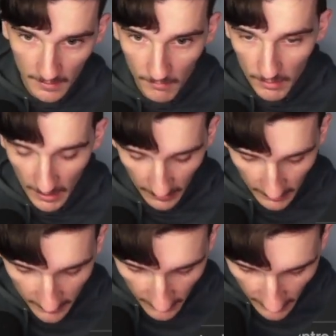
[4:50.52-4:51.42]

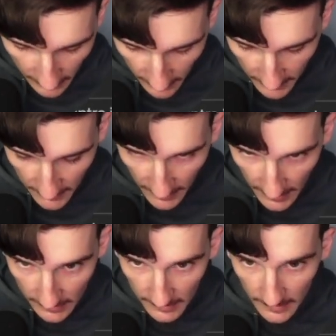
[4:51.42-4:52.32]
brackets, and
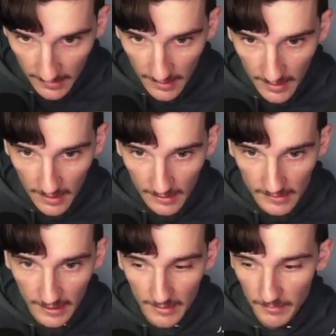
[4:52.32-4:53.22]
inside I
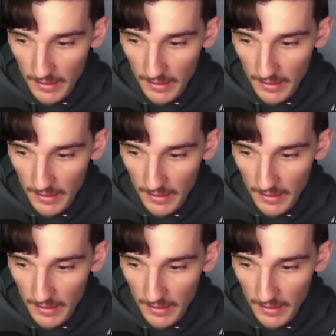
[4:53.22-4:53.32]
type